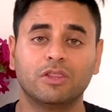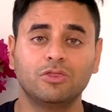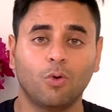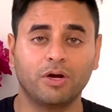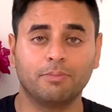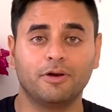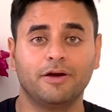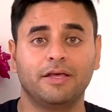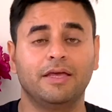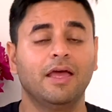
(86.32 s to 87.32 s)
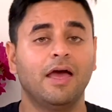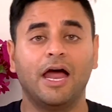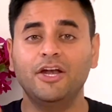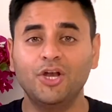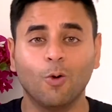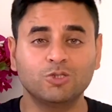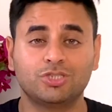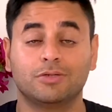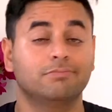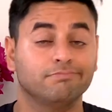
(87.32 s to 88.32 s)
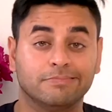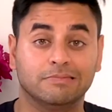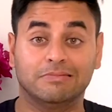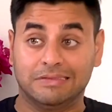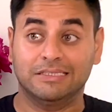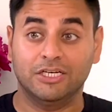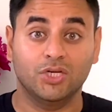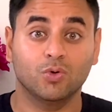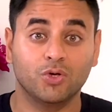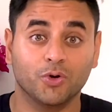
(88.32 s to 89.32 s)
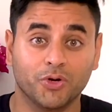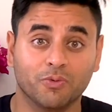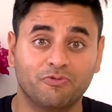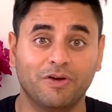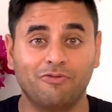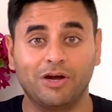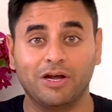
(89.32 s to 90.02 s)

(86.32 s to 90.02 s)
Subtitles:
Notability and Notion, the new YouTube favorite